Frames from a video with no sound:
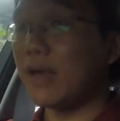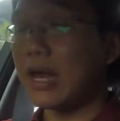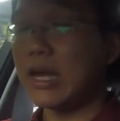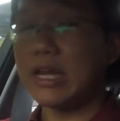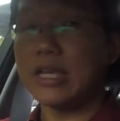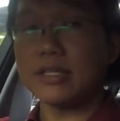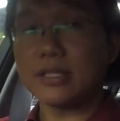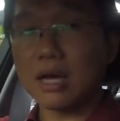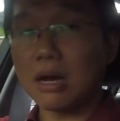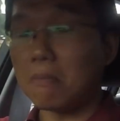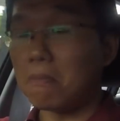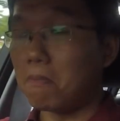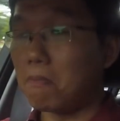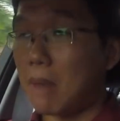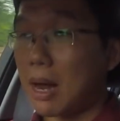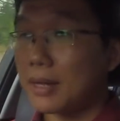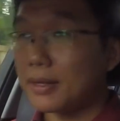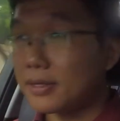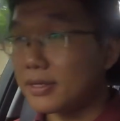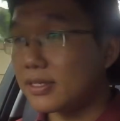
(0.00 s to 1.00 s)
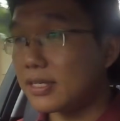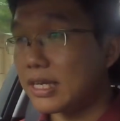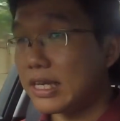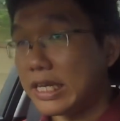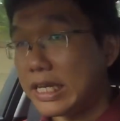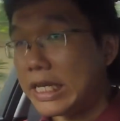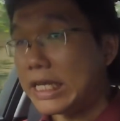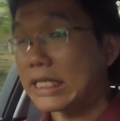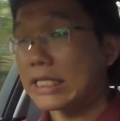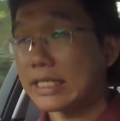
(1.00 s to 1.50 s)
at least a month's
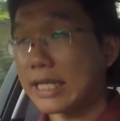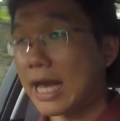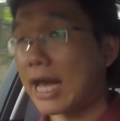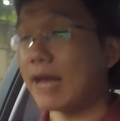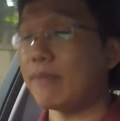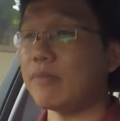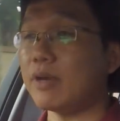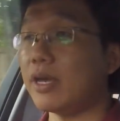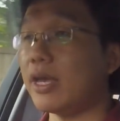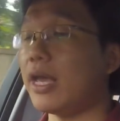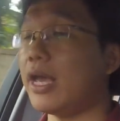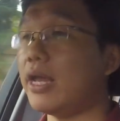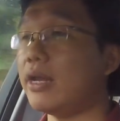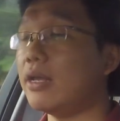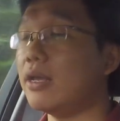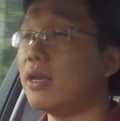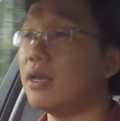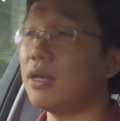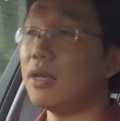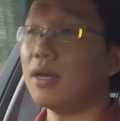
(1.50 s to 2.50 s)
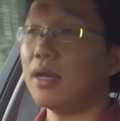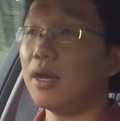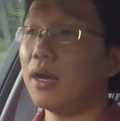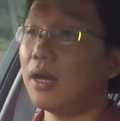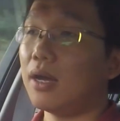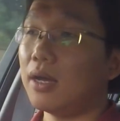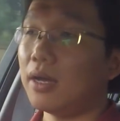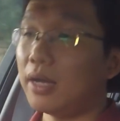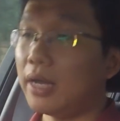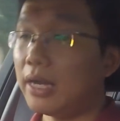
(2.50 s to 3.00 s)
lead time ahead.
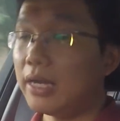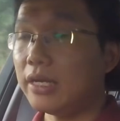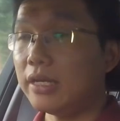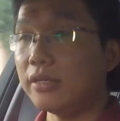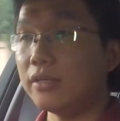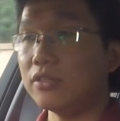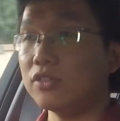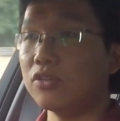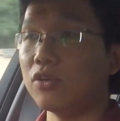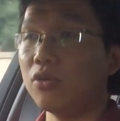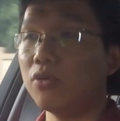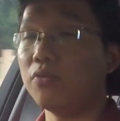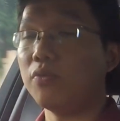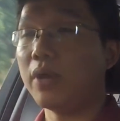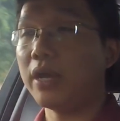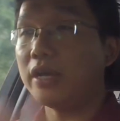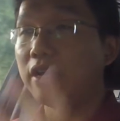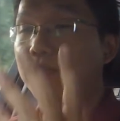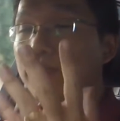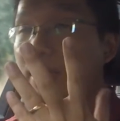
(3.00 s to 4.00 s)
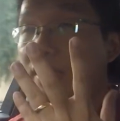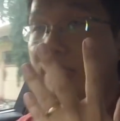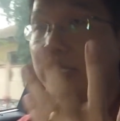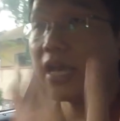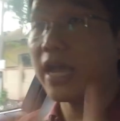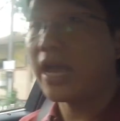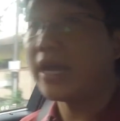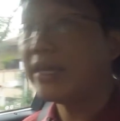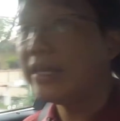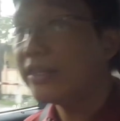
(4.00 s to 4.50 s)
So if let's
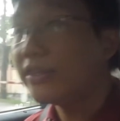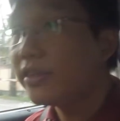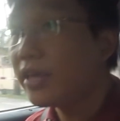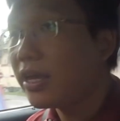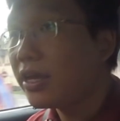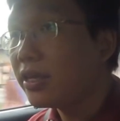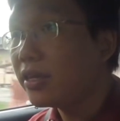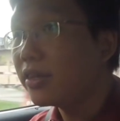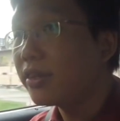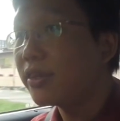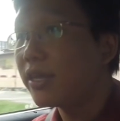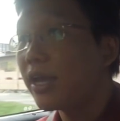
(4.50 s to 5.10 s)
say anything